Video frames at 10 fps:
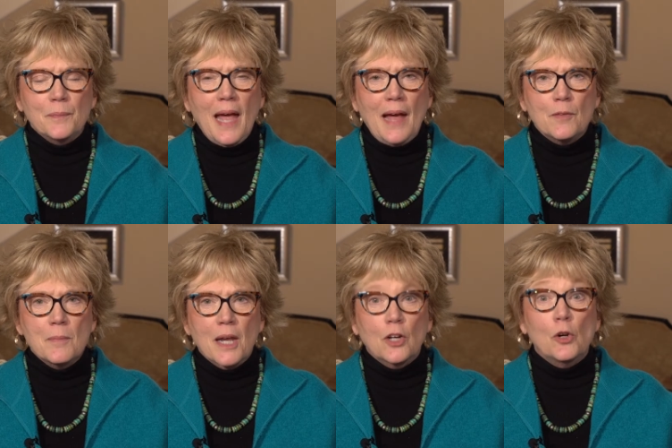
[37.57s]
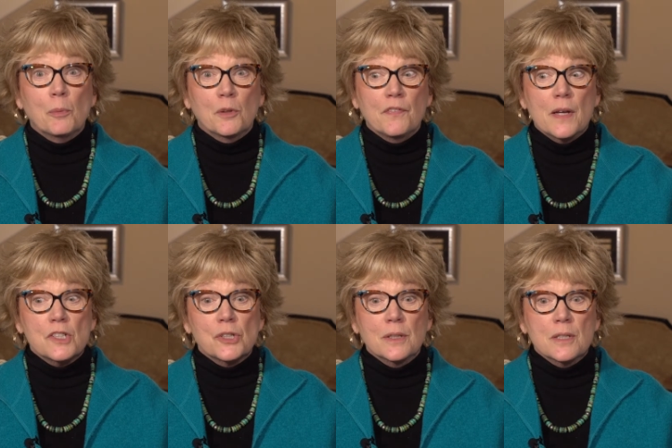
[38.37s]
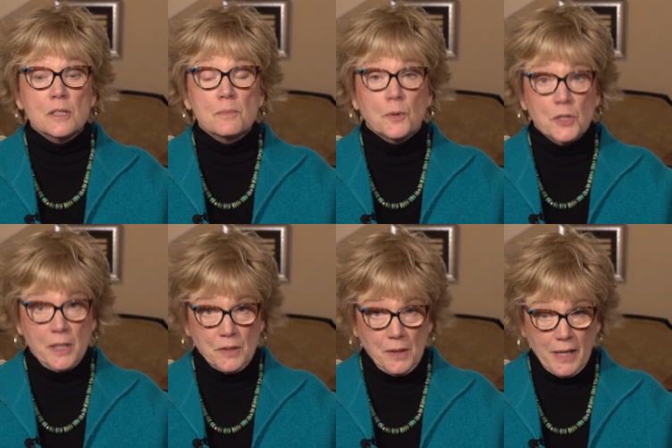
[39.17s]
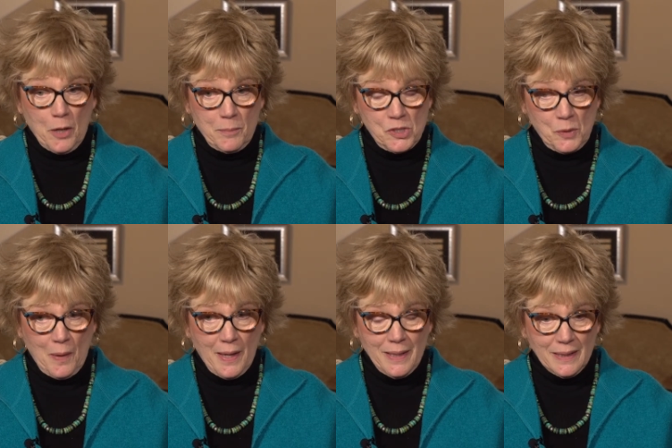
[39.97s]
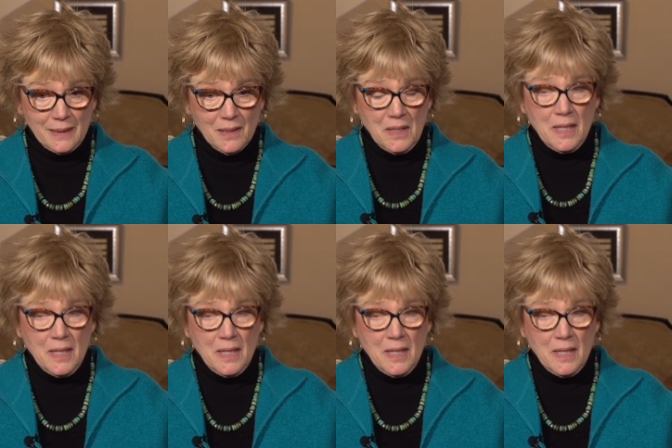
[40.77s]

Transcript: how the medical profession, particularly OBGYN,